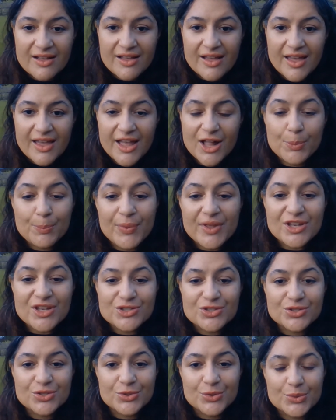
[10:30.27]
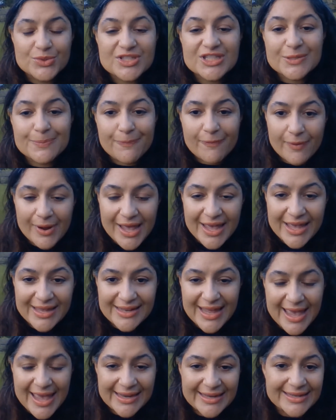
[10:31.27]
helping to spread
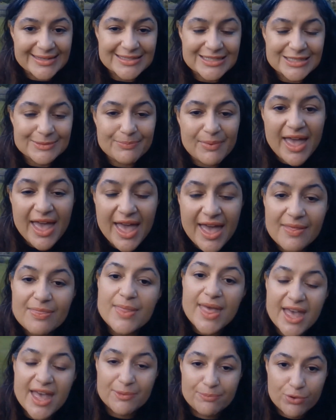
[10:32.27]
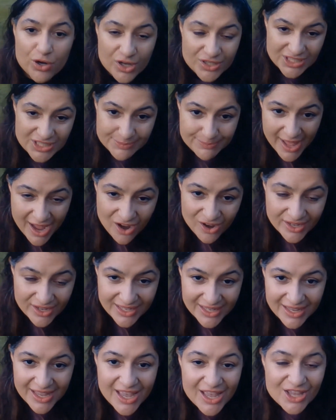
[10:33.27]
and expand that
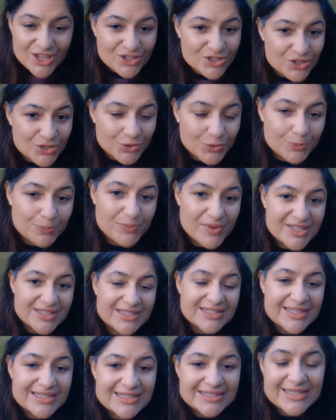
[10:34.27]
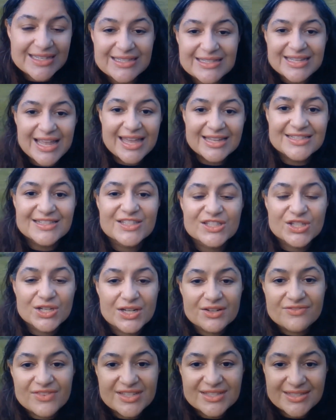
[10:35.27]
prosperity to businesses and
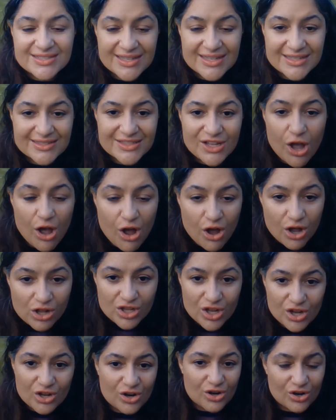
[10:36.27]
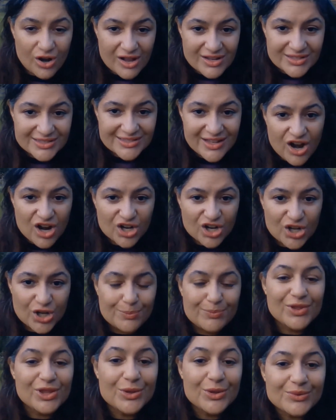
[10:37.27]
services all across our
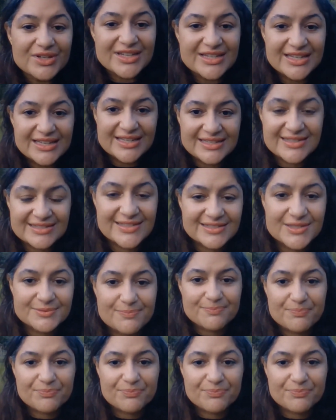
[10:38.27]
communities.